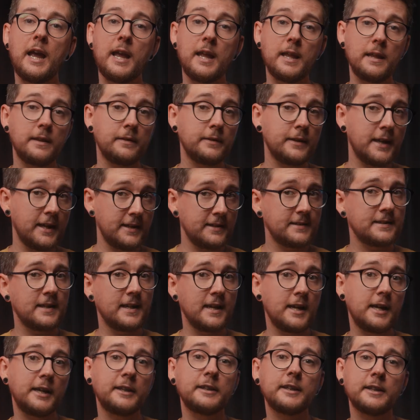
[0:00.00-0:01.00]
And they
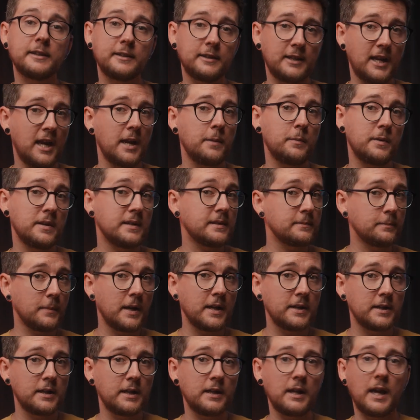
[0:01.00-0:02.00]
say that time is
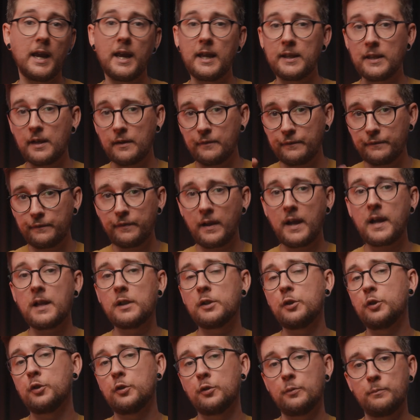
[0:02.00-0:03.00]
money, and I
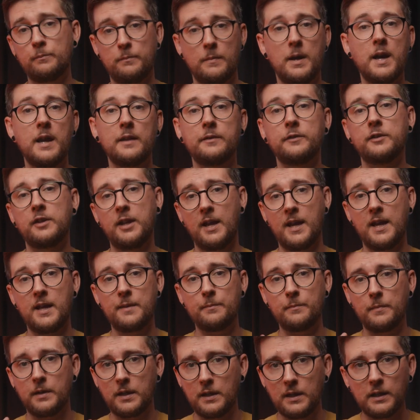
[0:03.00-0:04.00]
value my
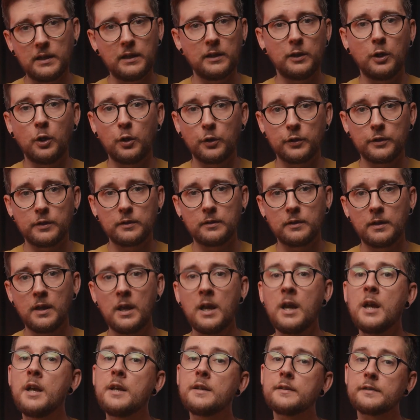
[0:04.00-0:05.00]
time a lot.
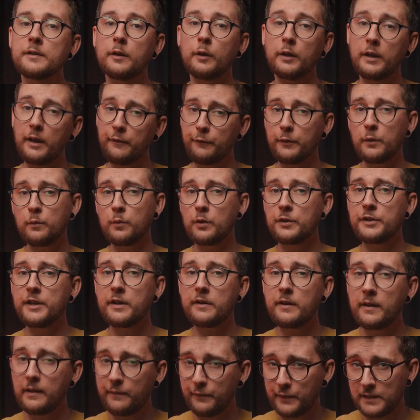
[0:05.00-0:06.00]
So if you're
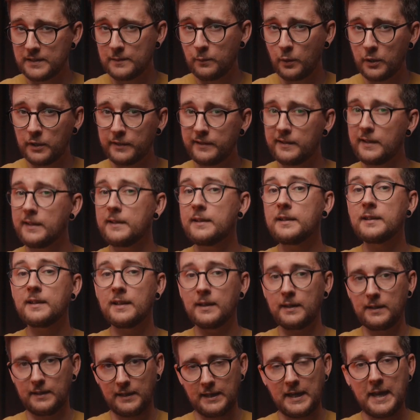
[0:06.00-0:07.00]
wondering if it's worth it,
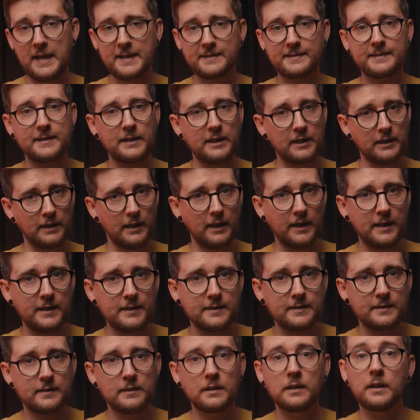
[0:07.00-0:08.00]
yes, it
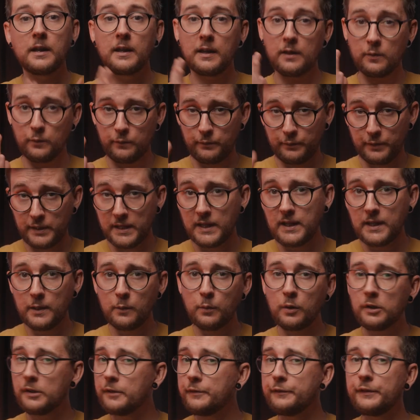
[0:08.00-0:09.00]
is really
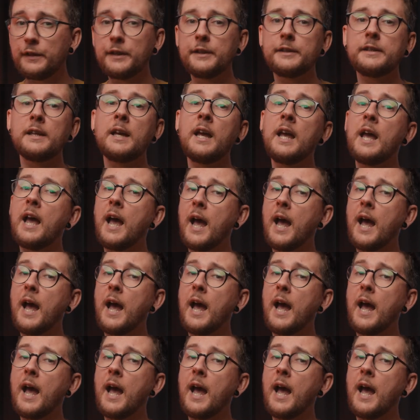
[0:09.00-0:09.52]
worth it.